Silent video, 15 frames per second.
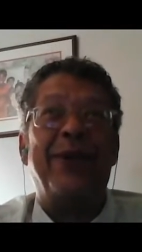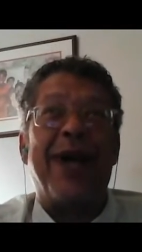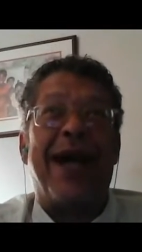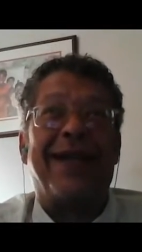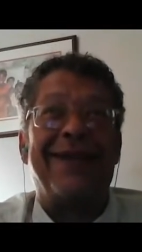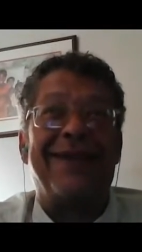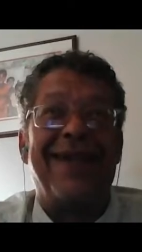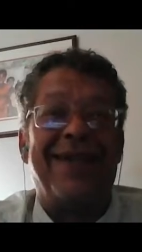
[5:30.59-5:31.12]

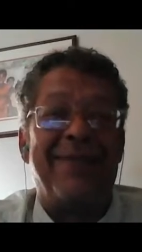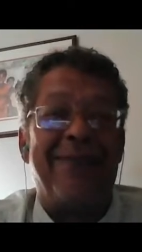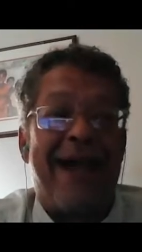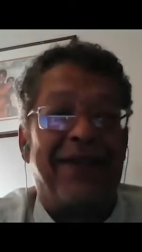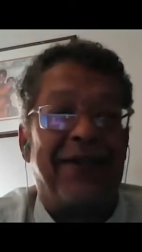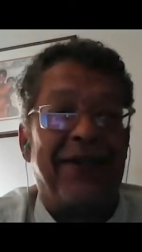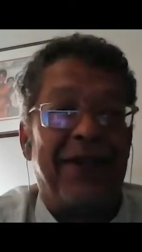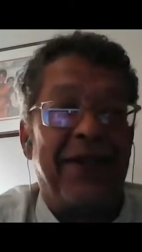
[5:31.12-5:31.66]
I can take you
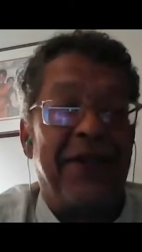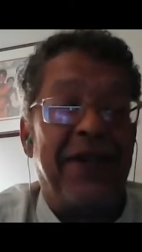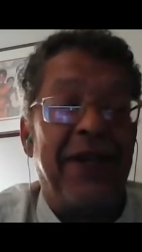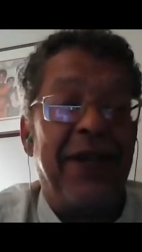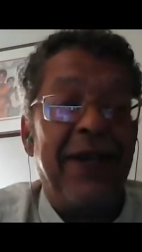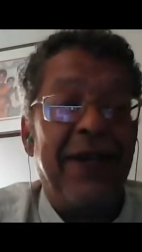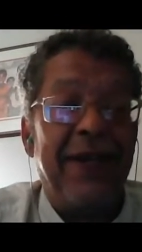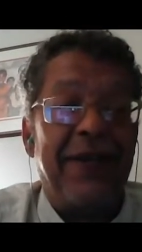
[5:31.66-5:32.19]
back to
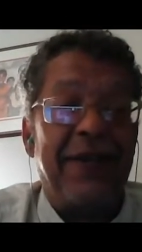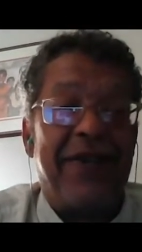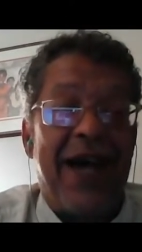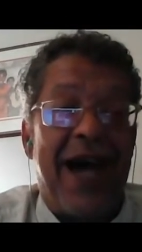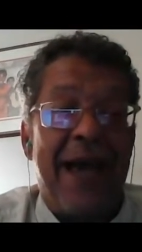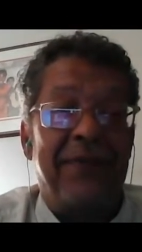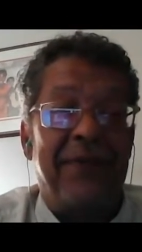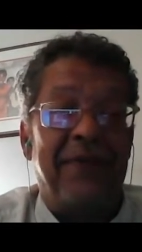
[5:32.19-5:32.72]
the
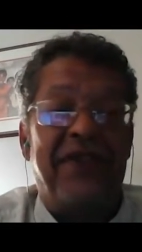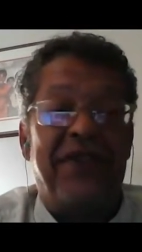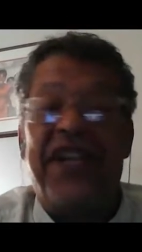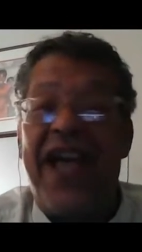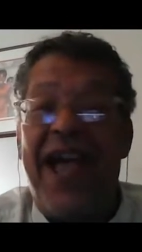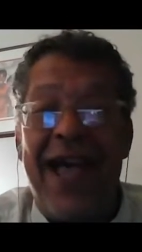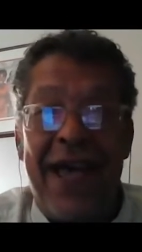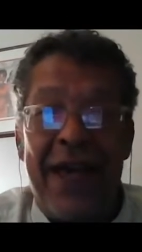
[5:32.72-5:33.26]
times of
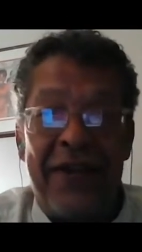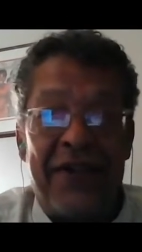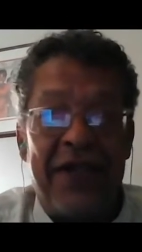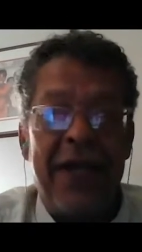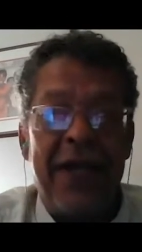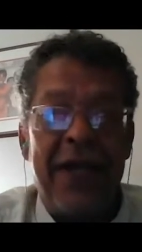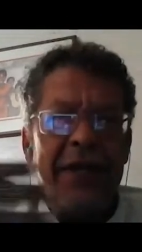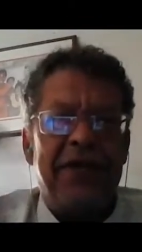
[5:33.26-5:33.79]
jazz.
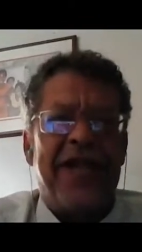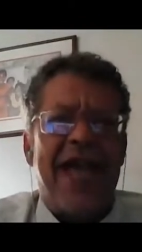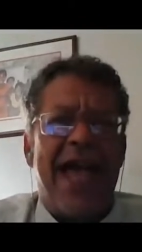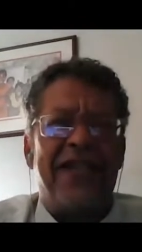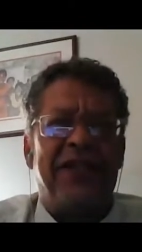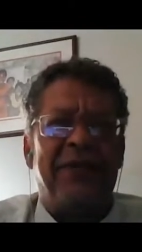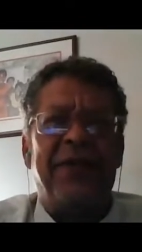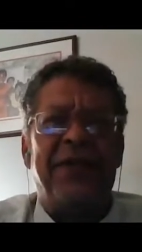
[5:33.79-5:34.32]

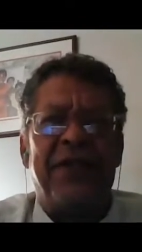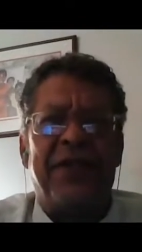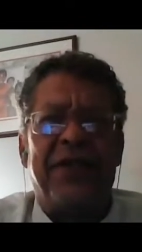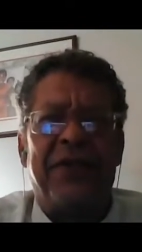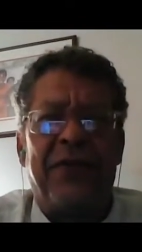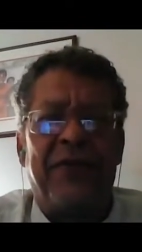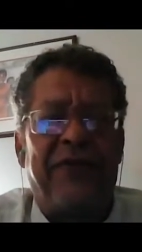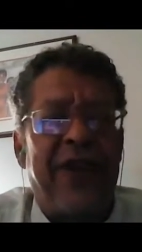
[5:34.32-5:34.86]
Jazz
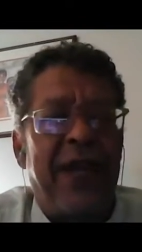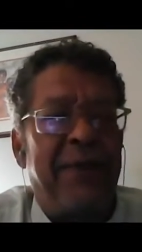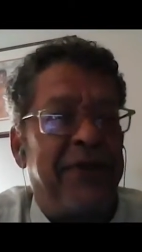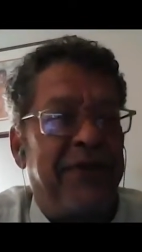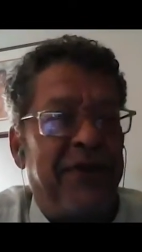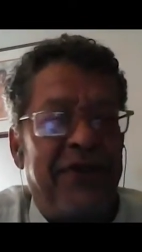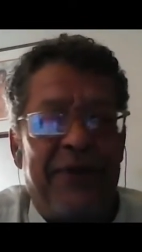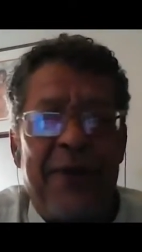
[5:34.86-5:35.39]
musicians were
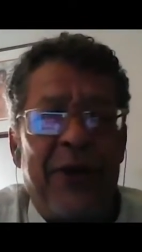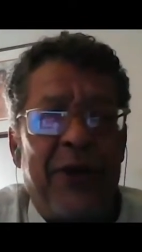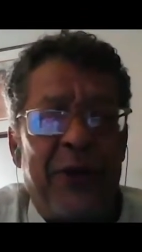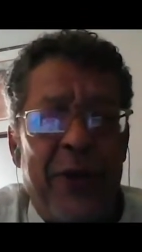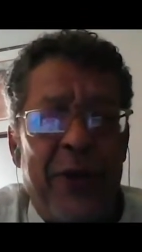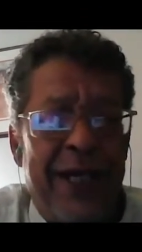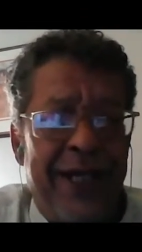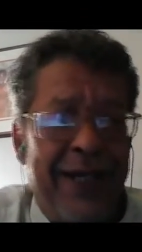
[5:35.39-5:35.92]
famous for
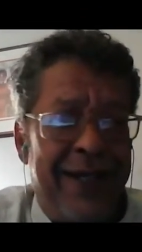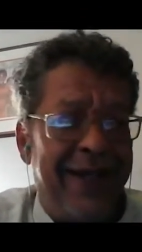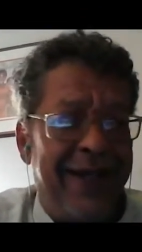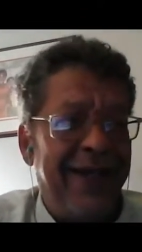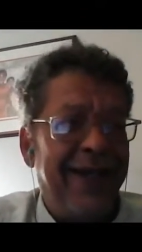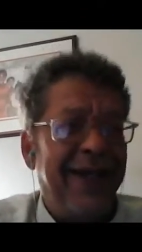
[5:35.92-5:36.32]
smoking weed.